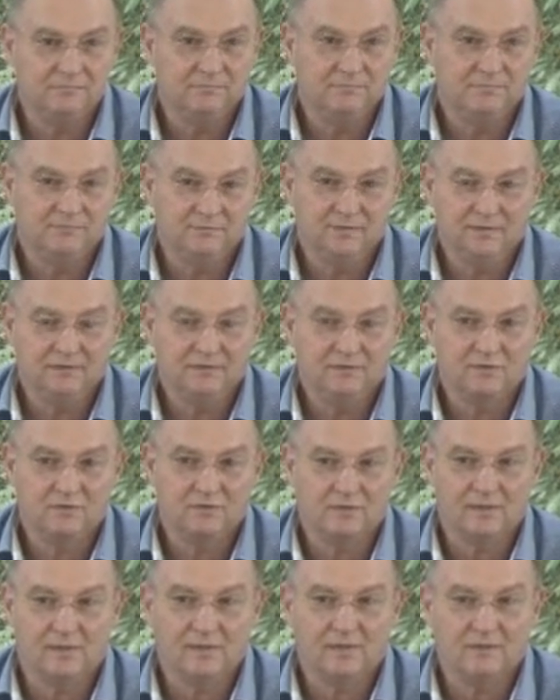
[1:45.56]
very
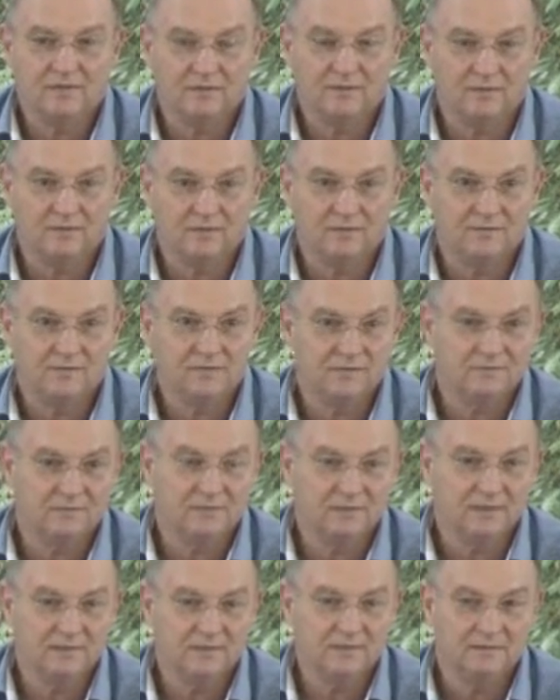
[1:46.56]
huge lake has
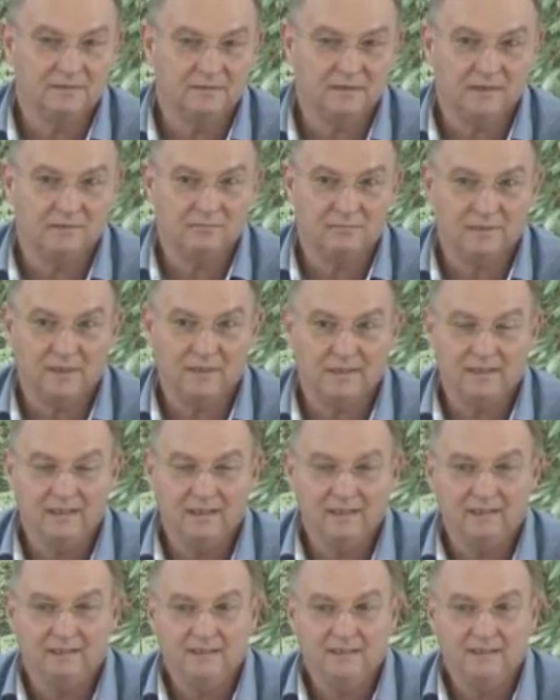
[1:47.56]
disappeared. And, and why?